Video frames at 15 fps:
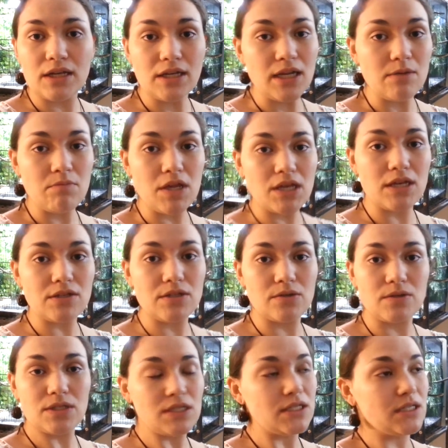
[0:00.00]
And I mean it
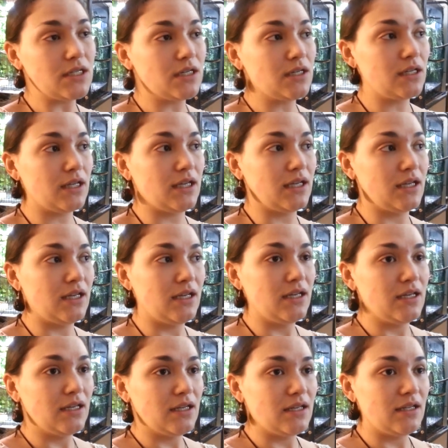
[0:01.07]
so sincerely
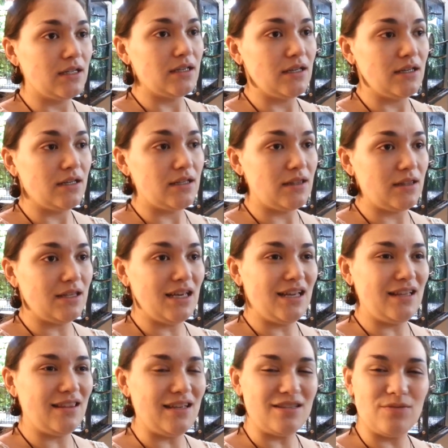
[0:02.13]

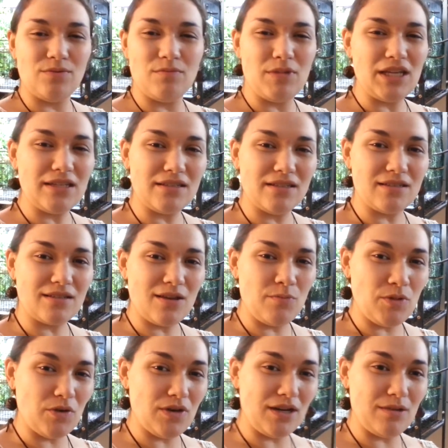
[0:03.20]
that that's what makes this
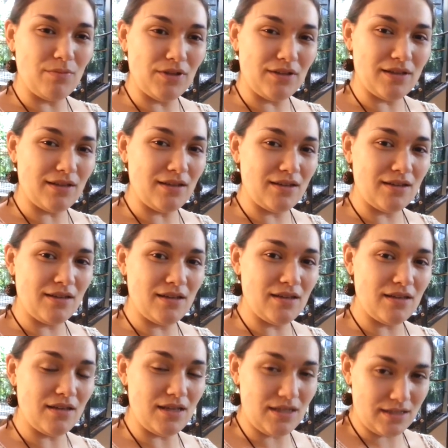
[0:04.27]
community building
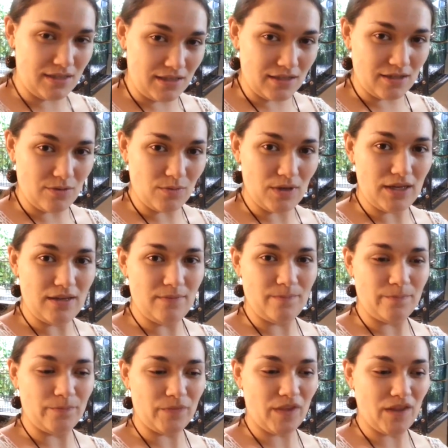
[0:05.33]
easy in a way
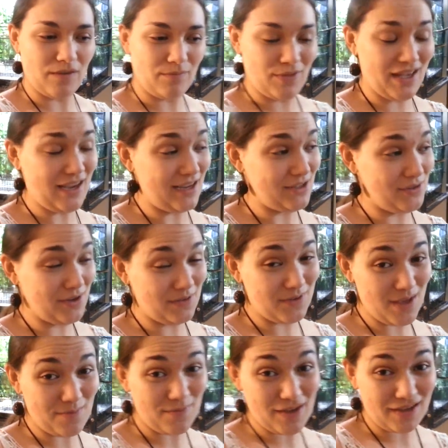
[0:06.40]
but I do have to
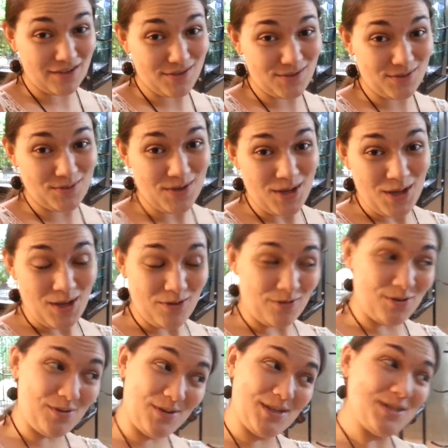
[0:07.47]
get back to
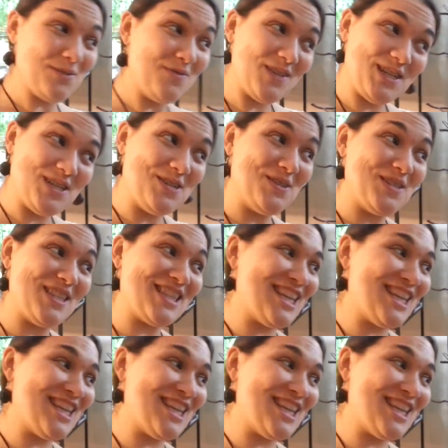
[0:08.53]
recording some videos.